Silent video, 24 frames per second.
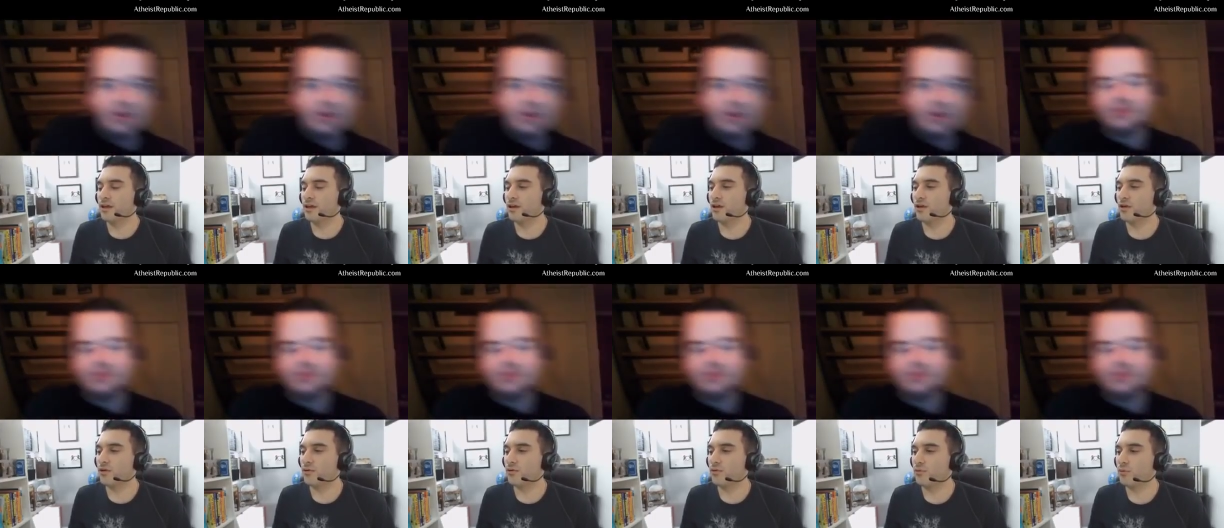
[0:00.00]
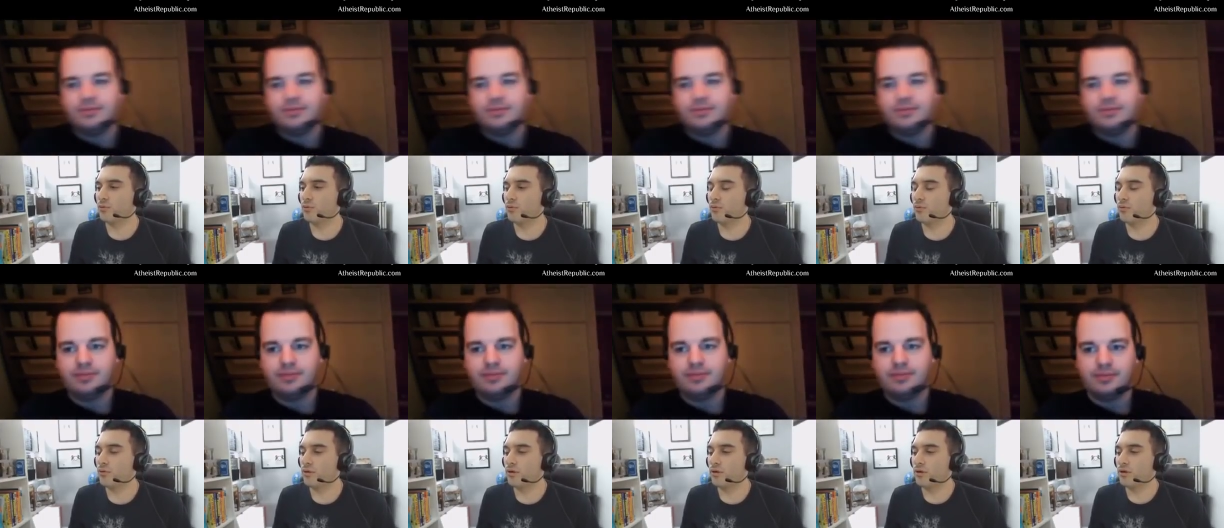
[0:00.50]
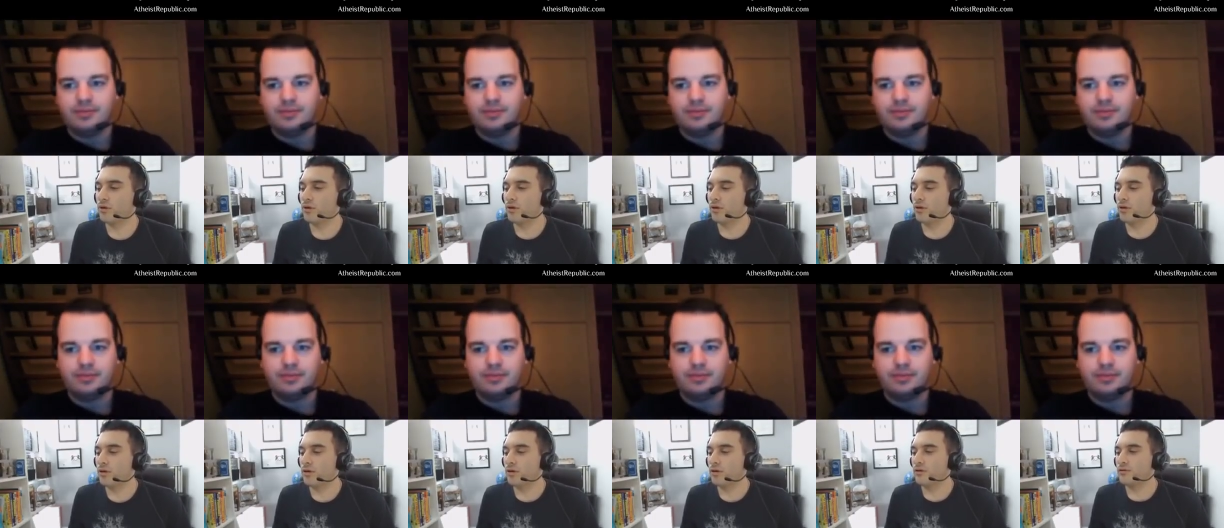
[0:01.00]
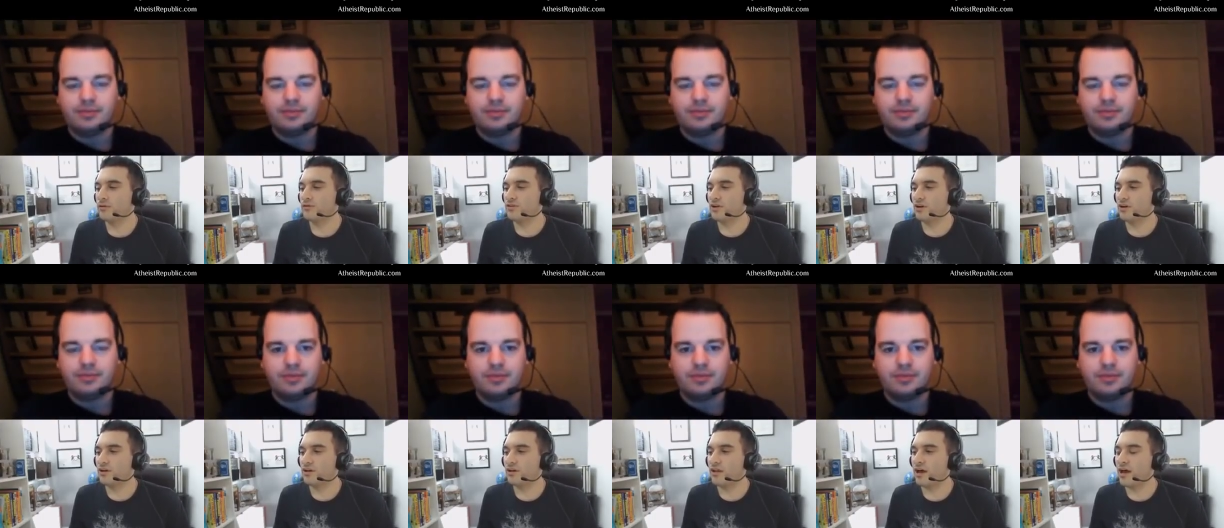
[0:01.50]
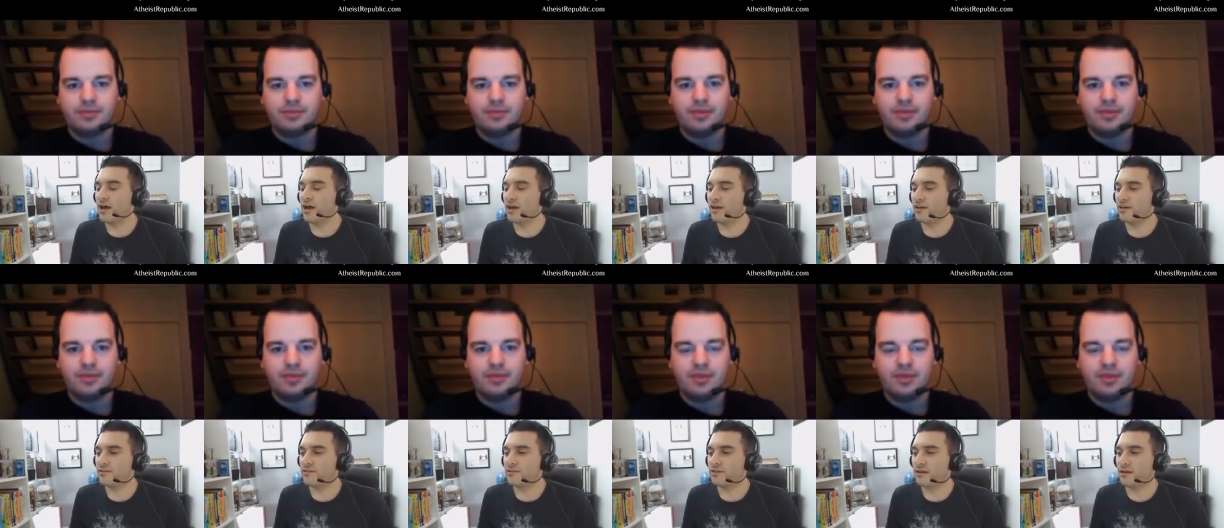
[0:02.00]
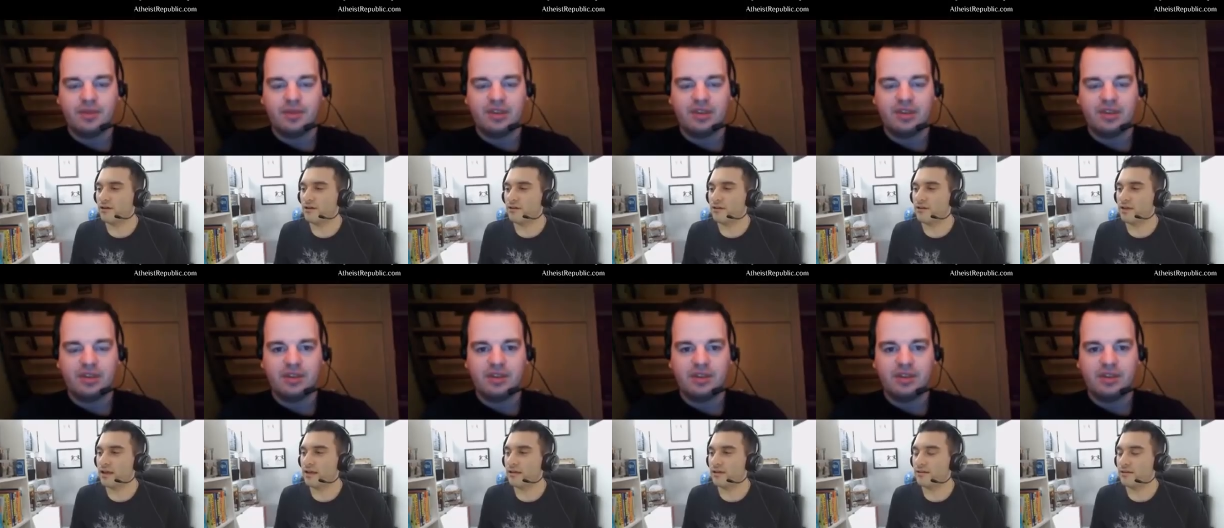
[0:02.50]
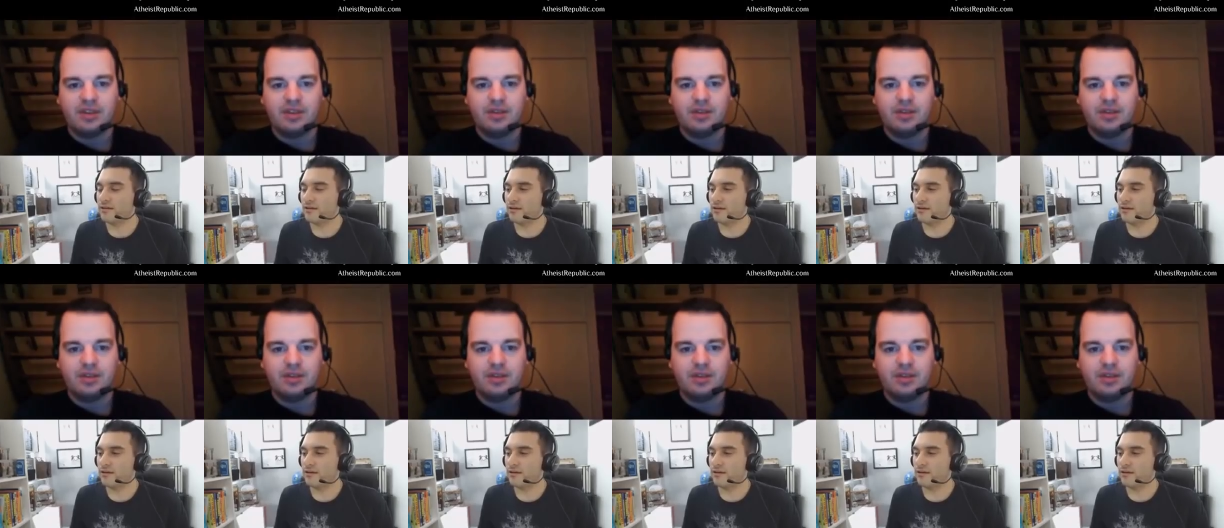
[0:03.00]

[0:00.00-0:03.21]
Speaker 1: know, sterilized and all that.